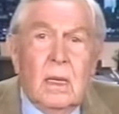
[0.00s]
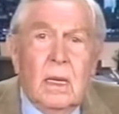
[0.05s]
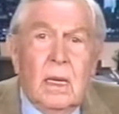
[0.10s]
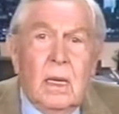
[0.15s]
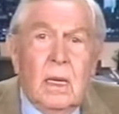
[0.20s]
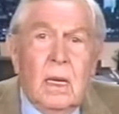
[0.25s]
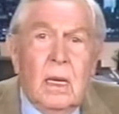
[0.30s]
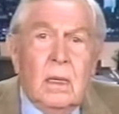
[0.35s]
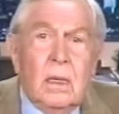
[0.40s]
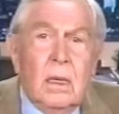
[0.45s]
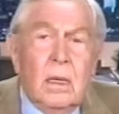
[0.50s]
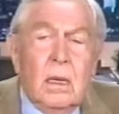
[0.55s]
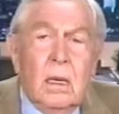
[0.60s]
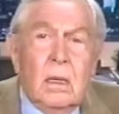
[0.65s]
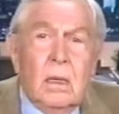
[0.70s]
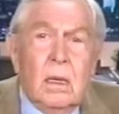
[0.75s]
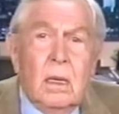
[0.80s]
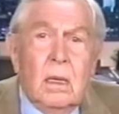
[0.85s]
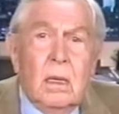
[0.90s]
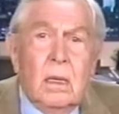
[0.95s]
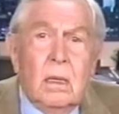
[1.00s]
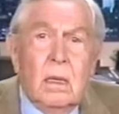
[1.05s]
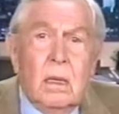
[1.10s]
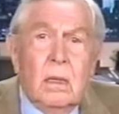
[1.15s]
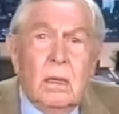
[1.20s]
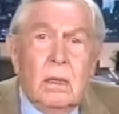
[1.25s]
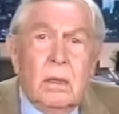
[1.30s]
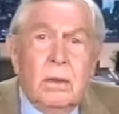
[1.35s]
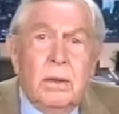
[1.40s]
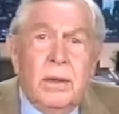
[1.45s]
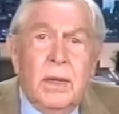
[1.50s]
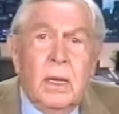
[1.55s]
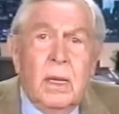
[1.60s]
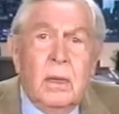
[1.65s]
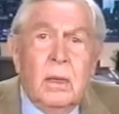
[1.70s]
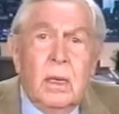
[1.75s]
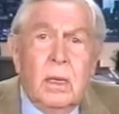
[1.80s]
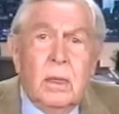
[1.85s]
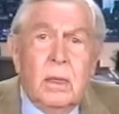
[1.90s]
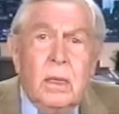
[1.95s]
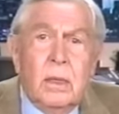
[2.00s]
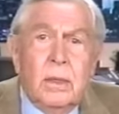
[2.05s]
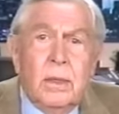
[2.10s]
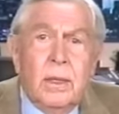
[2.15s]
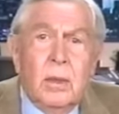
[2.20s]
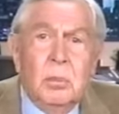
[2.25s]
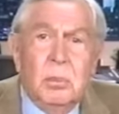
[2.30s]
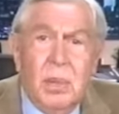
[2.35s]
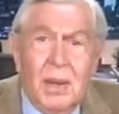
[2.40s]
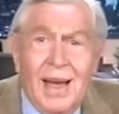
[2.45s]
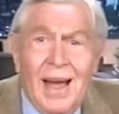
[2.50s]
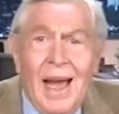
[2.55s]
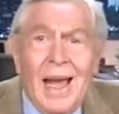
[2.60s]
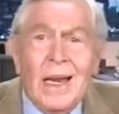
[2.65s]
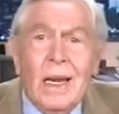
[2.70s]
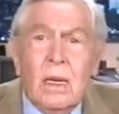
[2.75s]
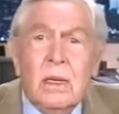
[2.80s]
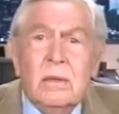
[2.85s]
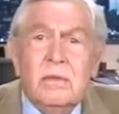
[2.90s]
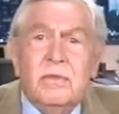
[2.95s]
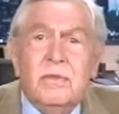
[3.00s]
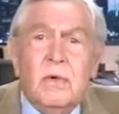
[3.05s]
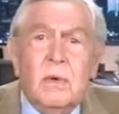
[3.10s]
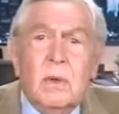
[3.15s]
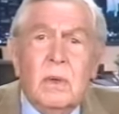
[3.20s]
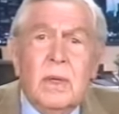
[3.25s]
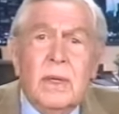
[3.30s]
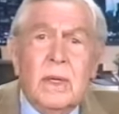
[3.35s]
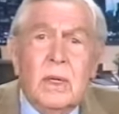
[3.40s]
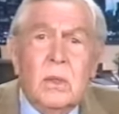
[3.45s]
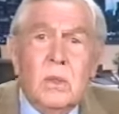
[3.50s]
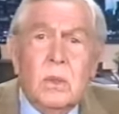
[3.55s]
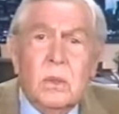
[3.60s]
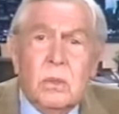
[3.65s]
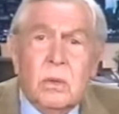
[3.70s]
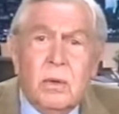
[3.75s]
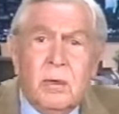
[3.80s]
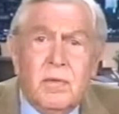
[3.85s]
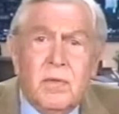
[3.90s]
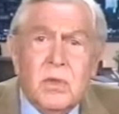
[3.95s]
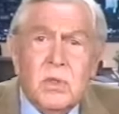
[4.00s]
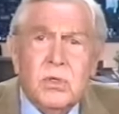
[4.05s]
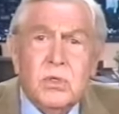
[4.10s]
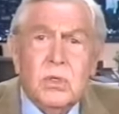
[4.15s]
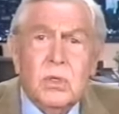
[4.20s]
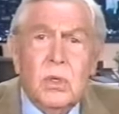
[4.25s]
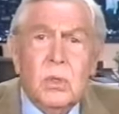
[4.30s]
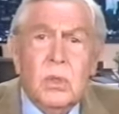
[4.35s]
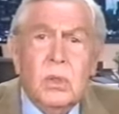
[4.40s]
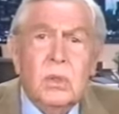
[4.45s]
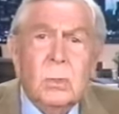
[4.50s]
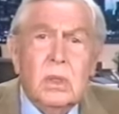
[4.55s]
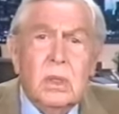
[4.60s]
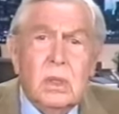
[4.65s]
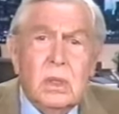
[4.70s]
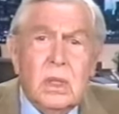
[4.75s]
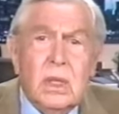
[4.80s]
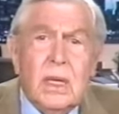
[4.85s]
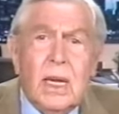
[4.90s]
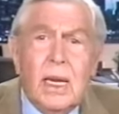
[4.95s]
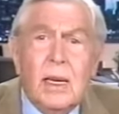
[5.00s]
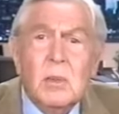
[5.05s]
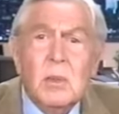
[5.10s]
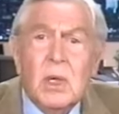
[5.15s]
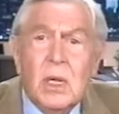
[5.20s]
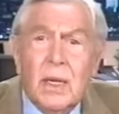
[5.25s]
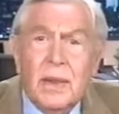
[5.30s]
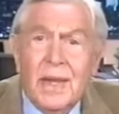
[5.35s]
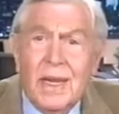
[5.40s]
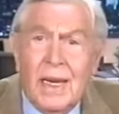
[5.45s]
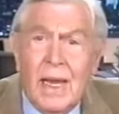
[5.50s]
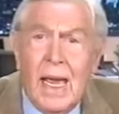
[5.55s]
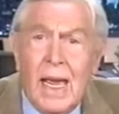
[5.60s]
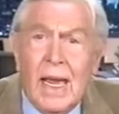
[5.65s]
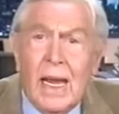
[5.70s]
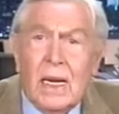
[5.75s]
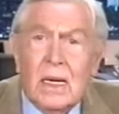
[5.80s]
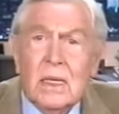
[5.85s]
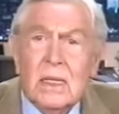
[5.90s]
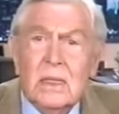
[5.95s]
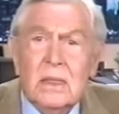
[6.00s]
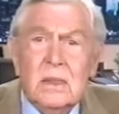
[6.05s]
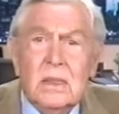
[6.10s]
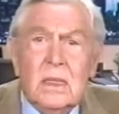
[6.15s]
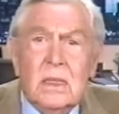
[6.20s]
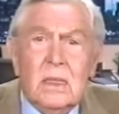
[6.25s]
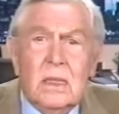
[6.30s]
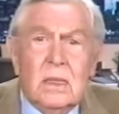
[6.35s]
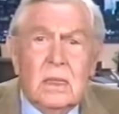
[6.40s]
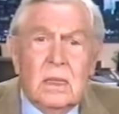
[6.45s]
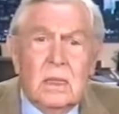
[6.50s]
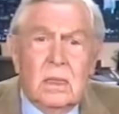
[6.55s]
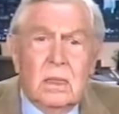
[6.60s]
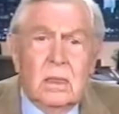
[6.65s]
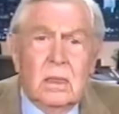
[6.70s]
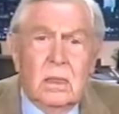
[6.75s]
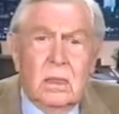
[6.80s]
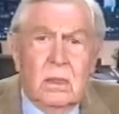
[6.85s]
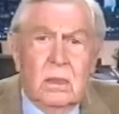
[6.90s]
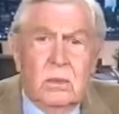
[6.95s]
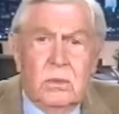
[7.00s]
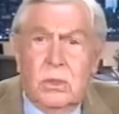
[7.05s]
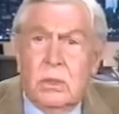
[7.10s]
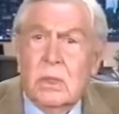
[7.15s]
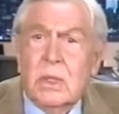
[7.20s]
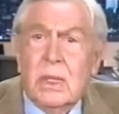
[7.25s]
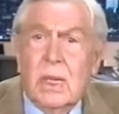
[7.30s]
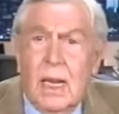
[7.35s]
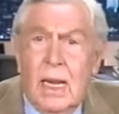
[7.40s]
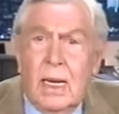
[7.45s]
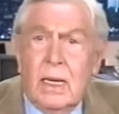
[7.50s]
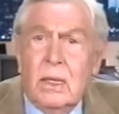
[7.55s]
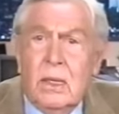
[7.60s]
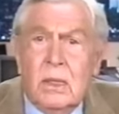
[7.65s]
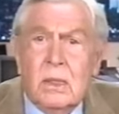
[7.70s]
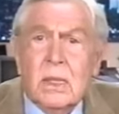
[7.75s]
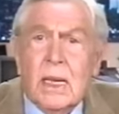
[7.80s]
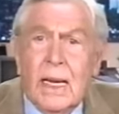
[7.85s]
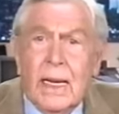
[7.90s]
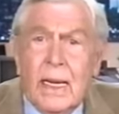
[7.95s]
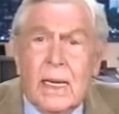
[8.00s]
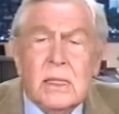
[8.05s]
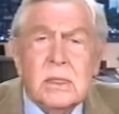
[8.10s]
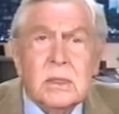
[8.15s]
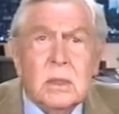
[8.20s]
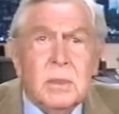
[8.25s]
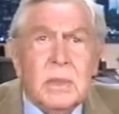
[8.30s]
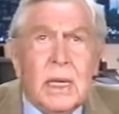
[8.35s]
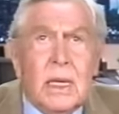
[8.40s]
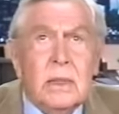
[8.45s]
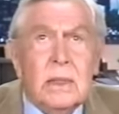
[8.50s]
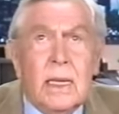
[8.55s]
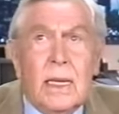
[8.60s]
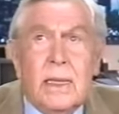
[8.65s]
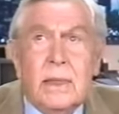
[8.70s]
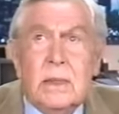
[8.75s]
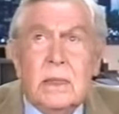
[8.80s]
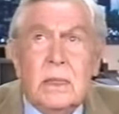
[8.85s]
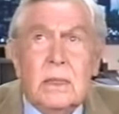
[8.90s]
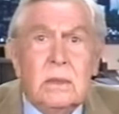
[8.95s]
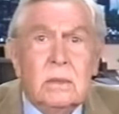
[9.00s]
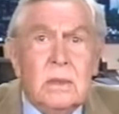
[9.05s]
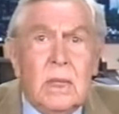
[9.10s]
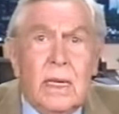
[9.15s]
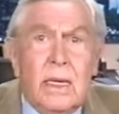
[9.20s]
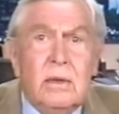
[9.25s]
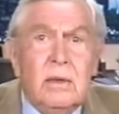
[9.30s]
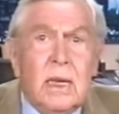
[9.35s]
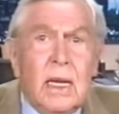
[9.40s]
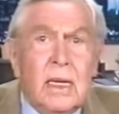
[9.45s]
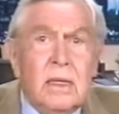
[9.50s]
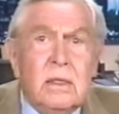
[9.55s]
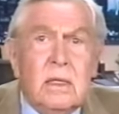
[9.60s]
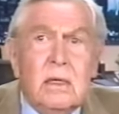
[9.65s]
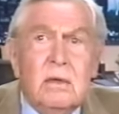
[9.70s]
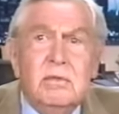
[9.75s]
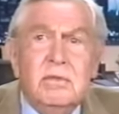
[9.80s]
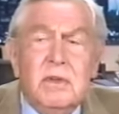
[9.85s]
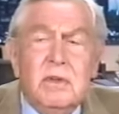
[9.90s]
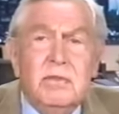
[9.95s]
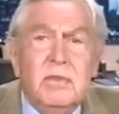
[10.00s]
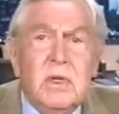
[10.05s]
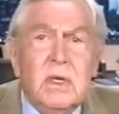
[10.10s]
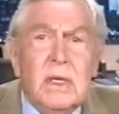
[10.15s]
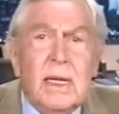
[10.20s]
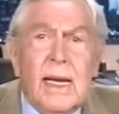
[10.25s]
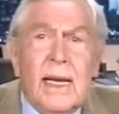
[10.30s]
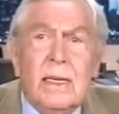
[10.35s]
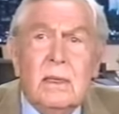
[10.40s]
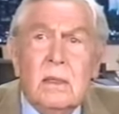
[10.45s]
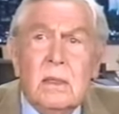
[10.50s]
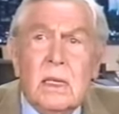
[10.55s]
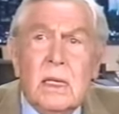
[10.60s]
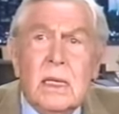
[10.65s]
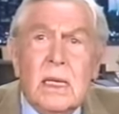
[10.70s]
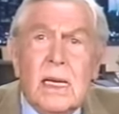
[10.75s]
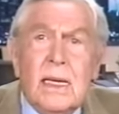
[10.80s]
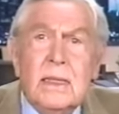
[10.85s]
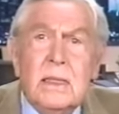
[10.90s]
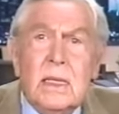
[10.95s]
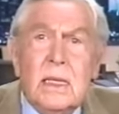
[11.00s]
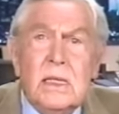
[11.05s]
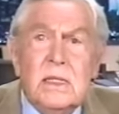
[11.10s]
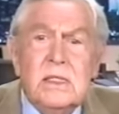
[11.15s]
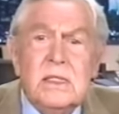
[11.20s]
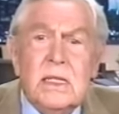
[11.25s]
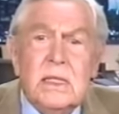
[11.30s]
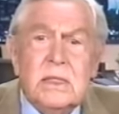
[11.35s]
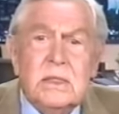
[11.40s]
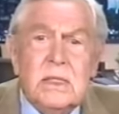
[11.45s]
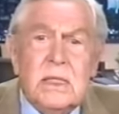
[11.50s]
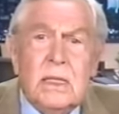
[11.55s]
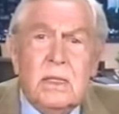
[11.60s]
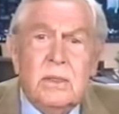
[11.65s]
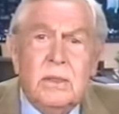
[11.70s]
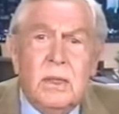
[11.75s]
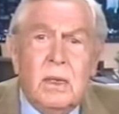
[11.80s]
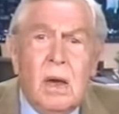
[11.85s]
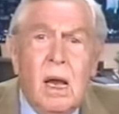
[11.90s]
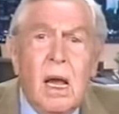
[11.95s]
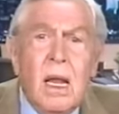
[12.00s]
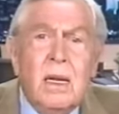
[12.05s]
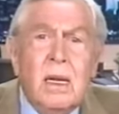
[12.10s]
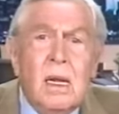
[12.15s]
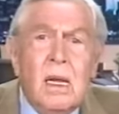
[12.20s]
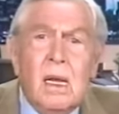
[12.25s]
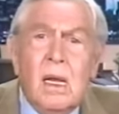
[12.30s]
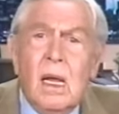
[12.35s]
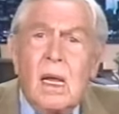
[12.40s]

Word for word: And then the pilot for the old Griffith show came on the air during that year, I guess about 19, late 1959, early 1960, and Don,